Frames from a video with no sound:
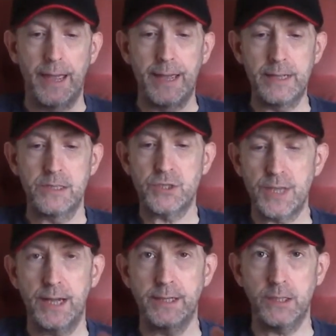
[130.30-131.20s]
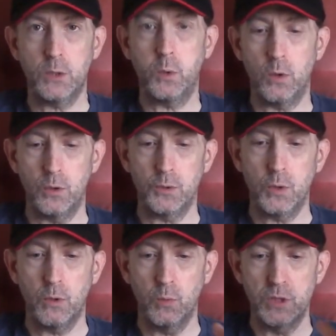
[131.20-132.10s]
Inside your quad,
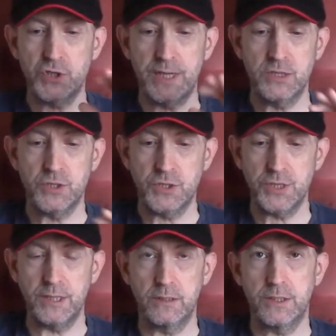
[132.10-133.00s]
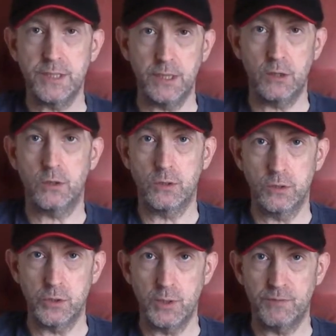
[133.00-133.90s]
which sends the signal to your
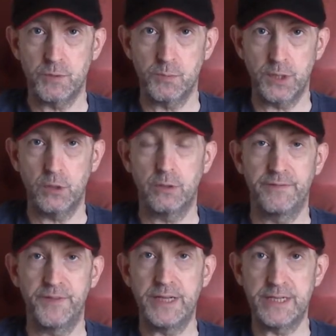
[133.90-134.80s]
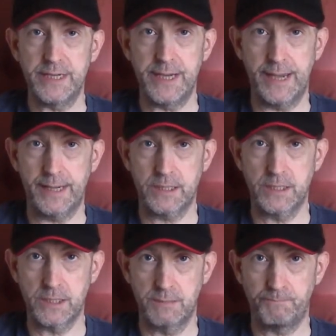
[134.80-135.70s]
goggles, you have something called a
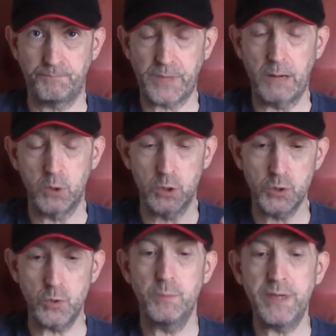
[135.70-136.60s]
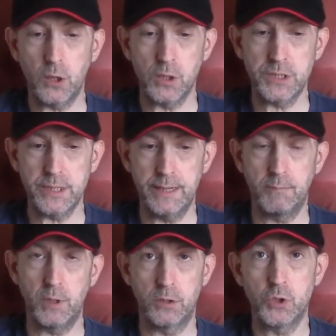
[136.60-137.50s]
VTX. I'm going to zoom in on the
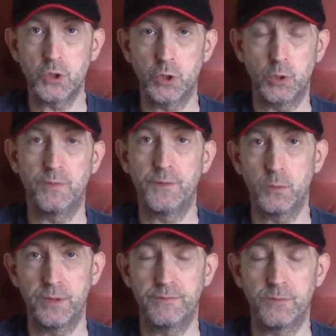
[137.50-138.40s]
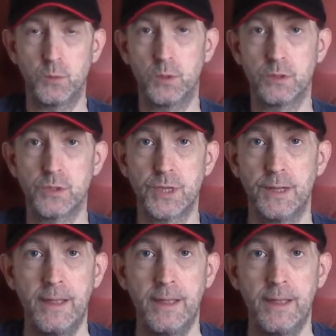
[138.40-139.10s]
table and show you a few different ones.